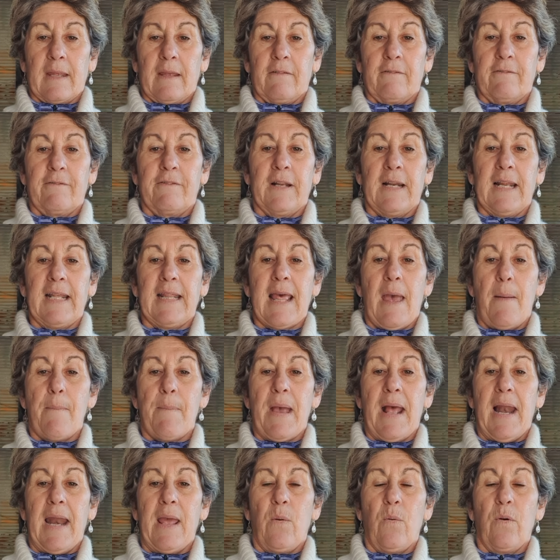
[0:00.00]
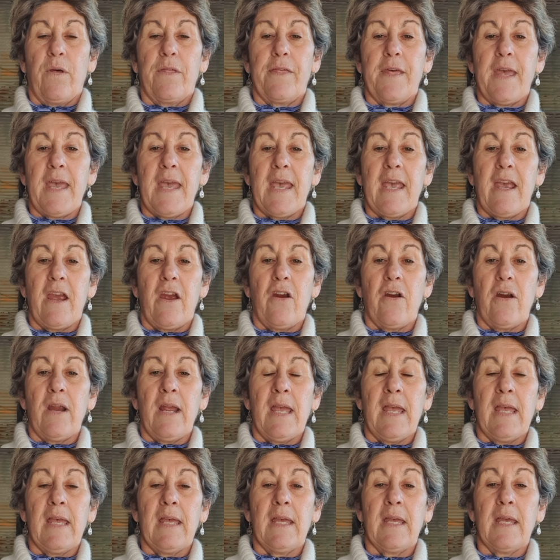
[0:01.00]
filling that belly with air,
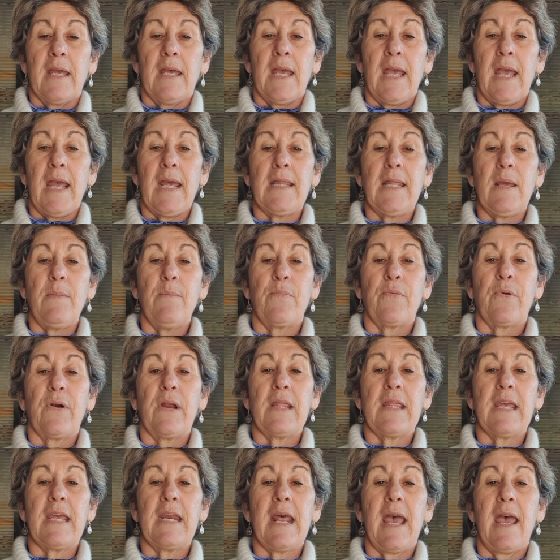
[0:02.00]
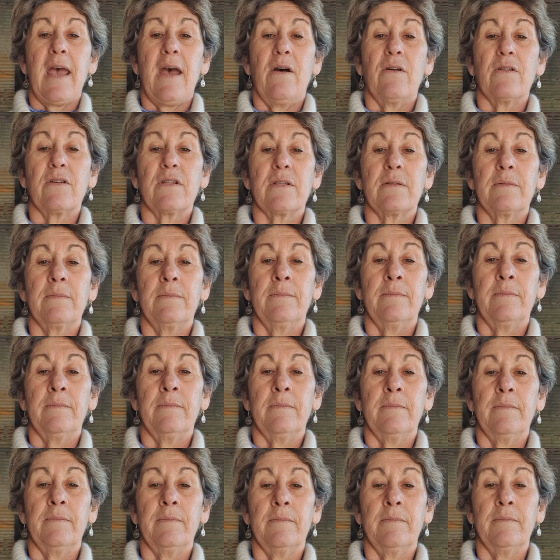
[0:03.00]
and then breathing out
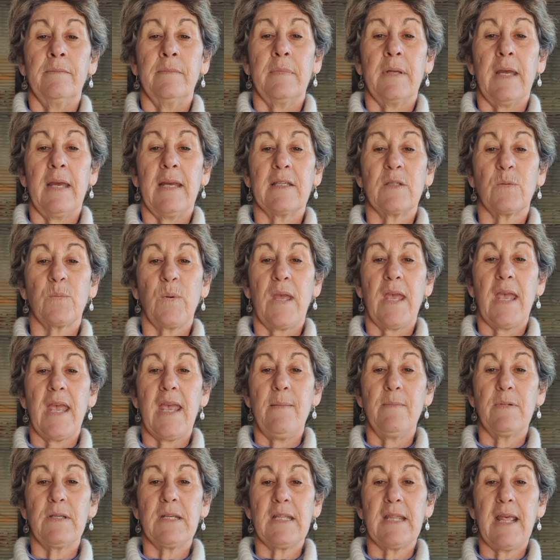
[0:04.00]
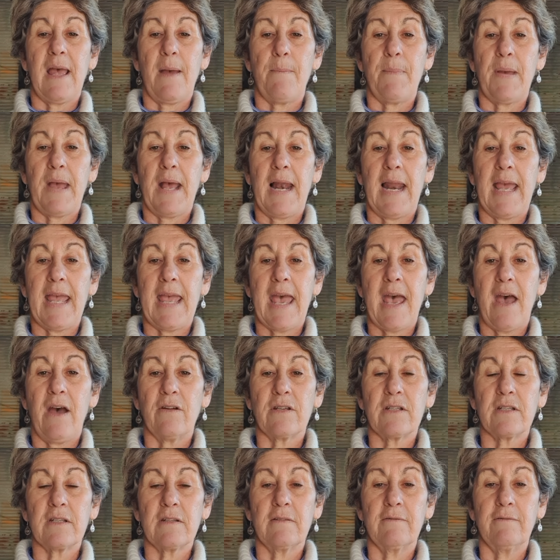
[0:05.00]
as we're emptying that belly
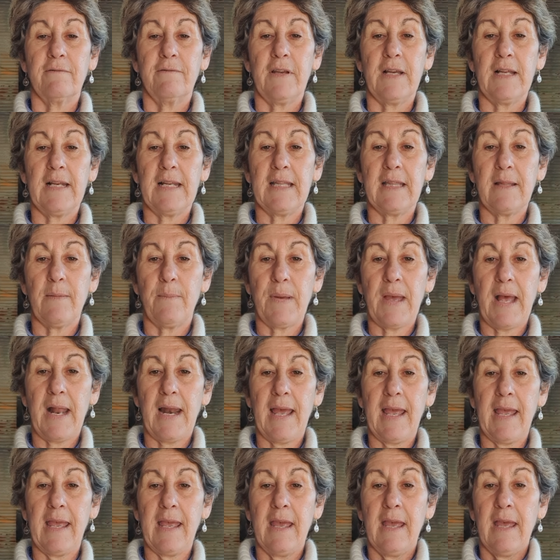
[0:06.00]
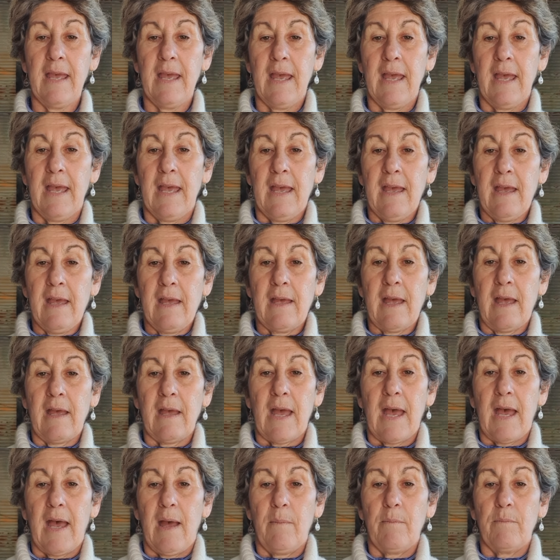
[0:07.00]
out, feeling the belly
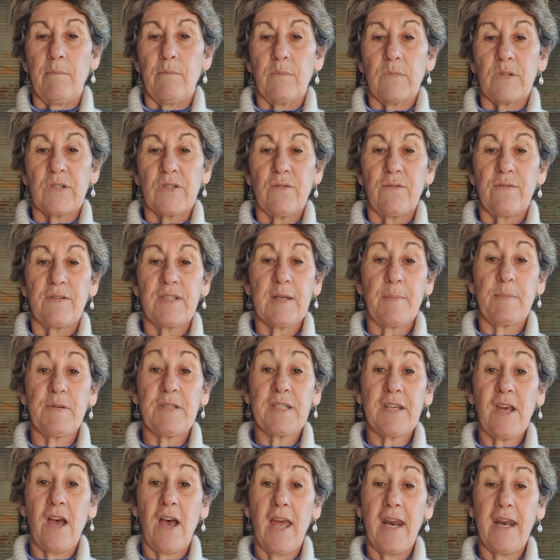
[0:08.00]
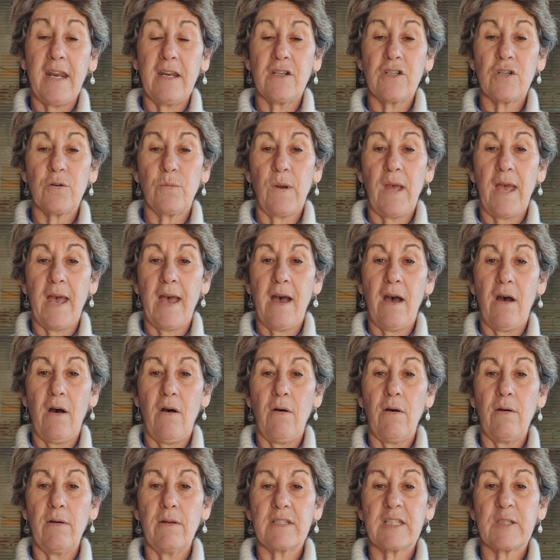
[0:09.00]
sort of subside into
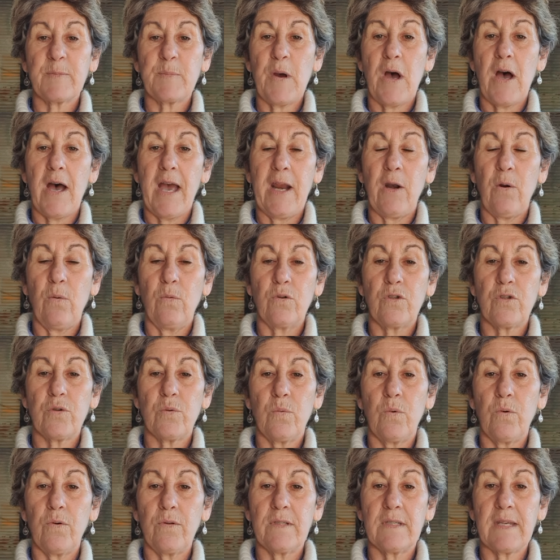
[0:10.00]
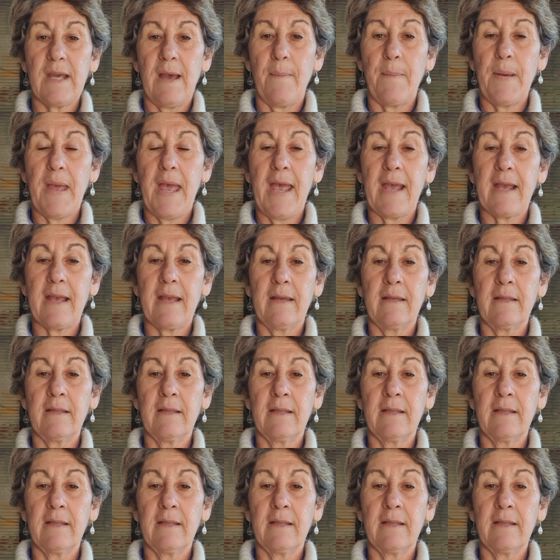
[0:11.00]
our spine or towards our back.